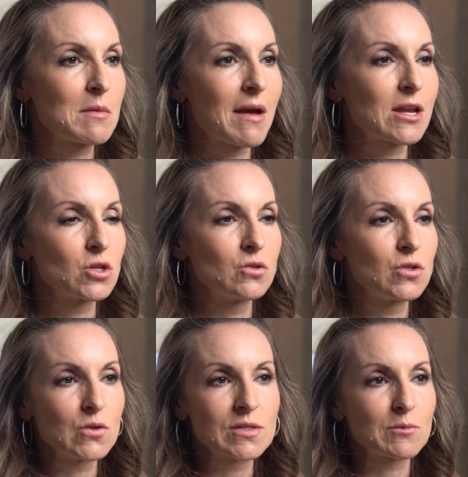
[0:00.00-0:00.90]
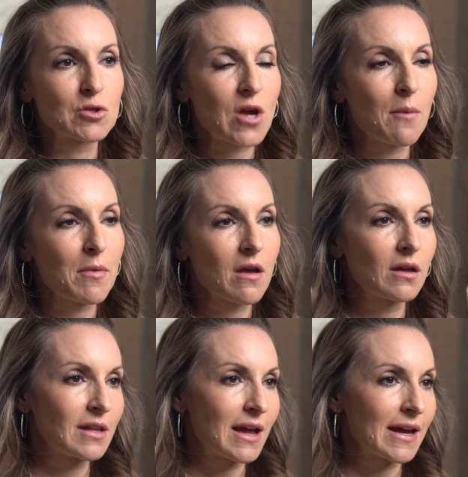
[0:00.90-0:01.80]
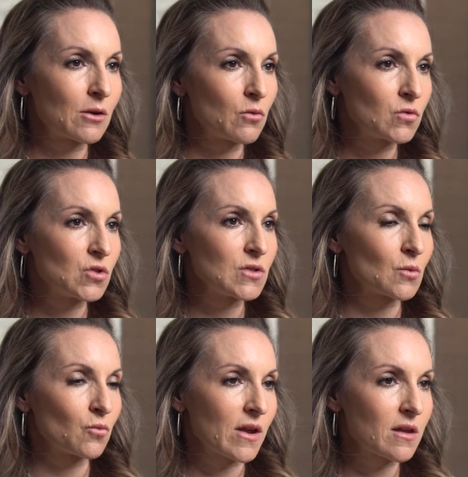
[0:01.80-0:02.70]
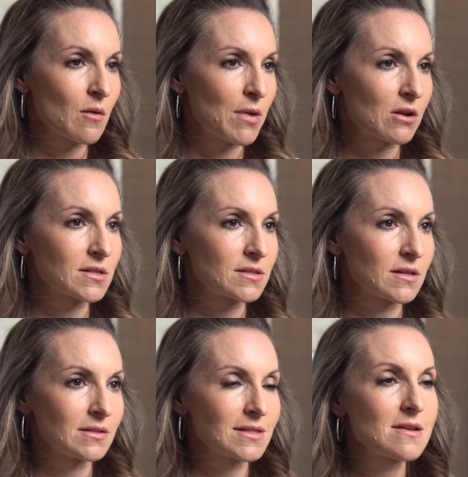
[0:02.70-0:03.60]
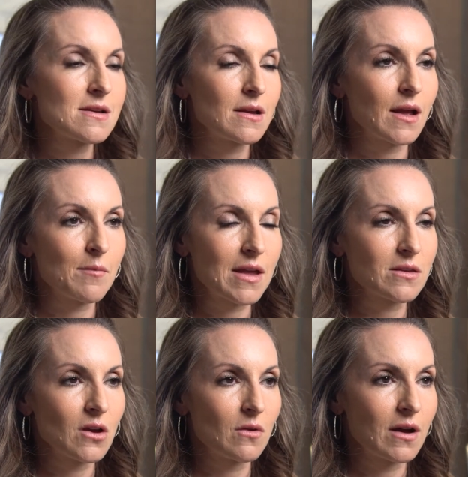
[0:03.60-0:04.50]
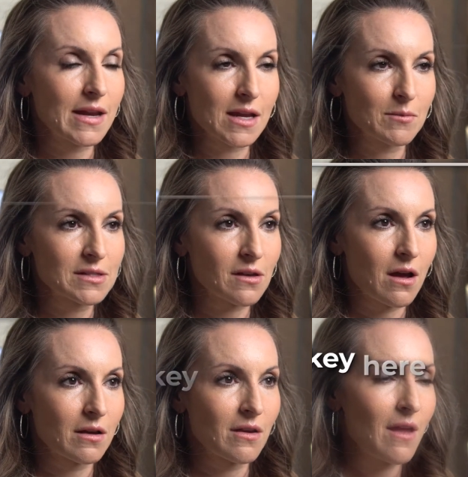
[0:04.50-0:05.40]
we might do some shopping online, do some rate comparisons. I might go on Amazon